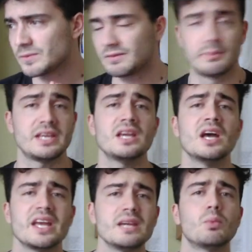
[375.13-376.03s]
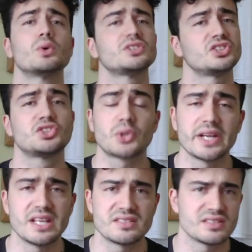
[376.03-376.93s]
For me, he walks
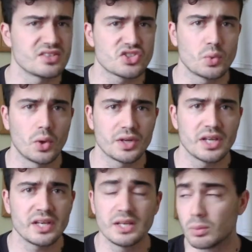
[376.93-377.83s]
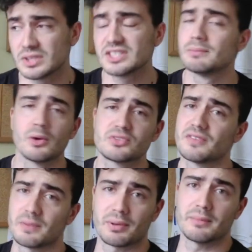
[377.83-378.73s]
straight into this squad. He walks into most
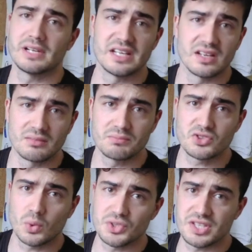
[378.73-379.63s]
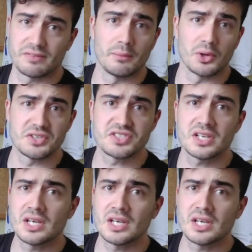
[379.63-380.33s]
of the Premier League squads, if I'm honest.